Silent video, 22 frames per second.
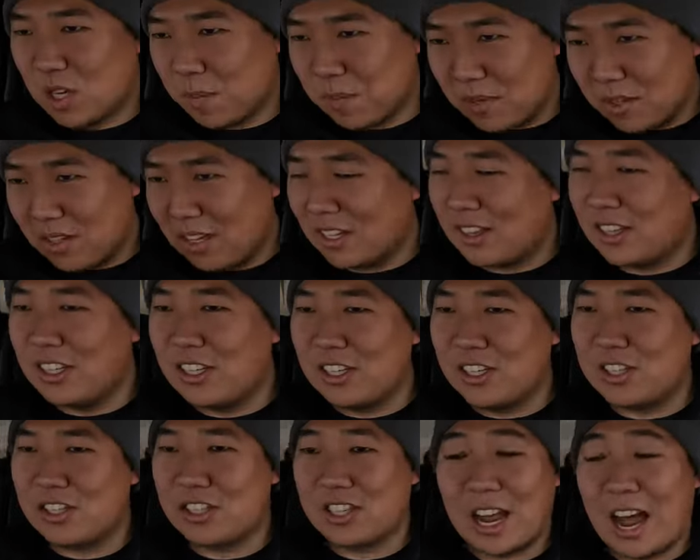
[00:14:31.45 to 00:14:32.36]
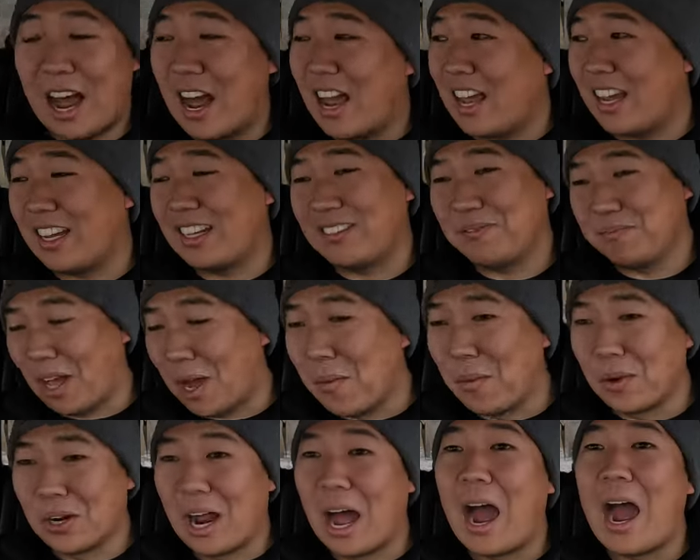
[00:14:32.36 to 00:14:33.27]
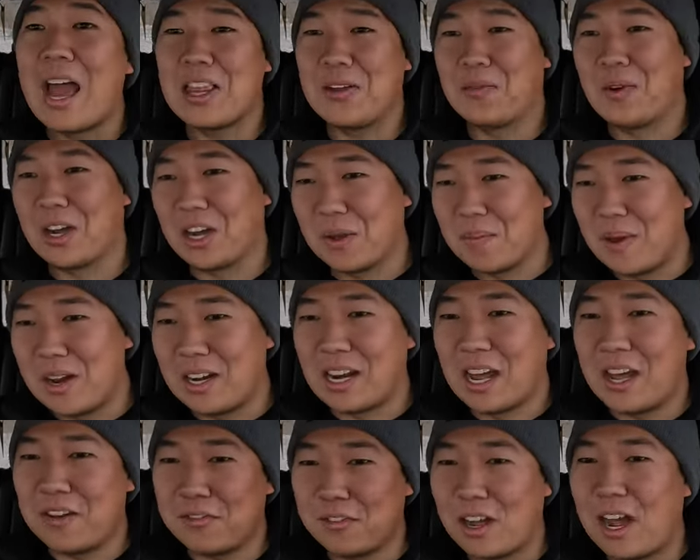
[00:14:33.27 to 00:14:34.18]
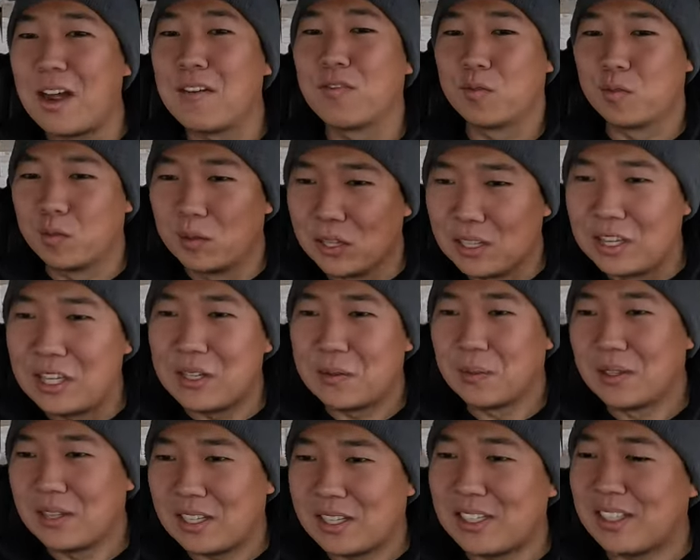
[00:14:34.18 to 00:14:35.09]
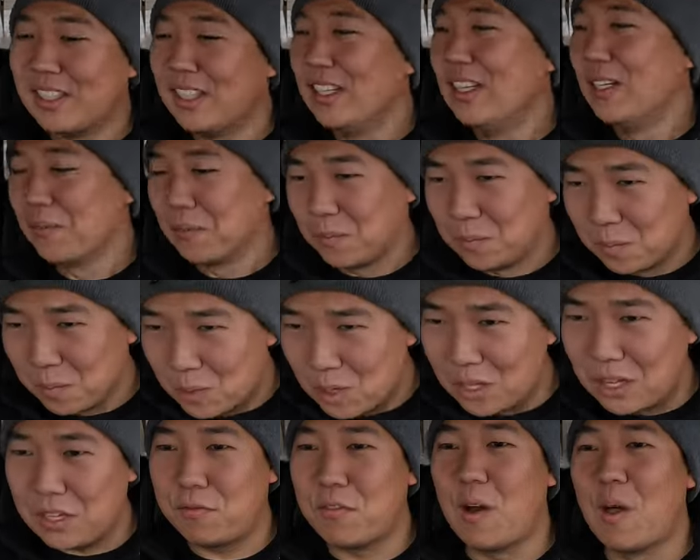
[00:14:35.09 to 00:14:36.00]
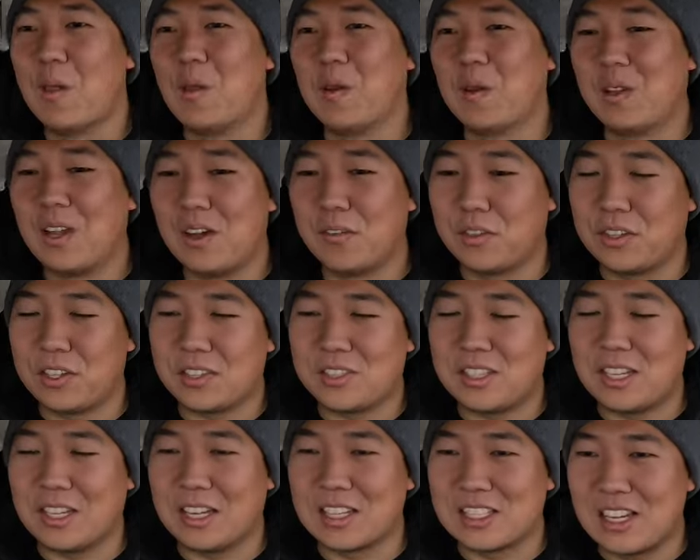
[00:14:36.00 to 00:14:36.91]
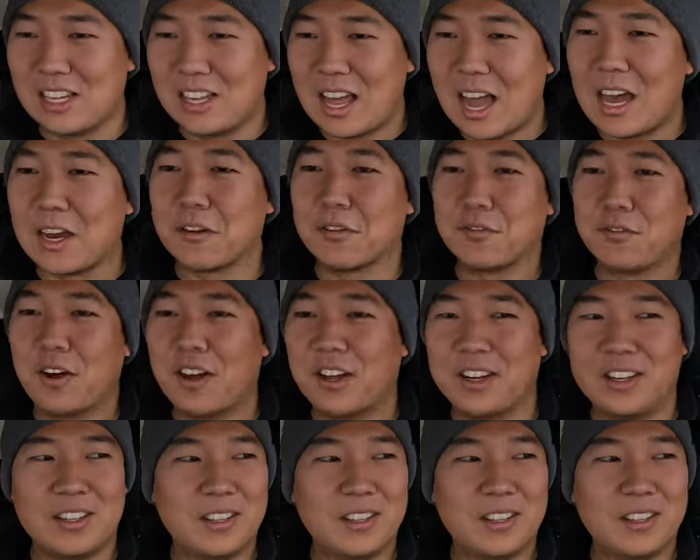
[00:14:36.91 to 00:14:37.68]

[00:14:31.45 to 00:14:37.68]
something like this, I I would highly recommend it. I've, I've really, really really fallen in love with this thing. It's a lot of fun.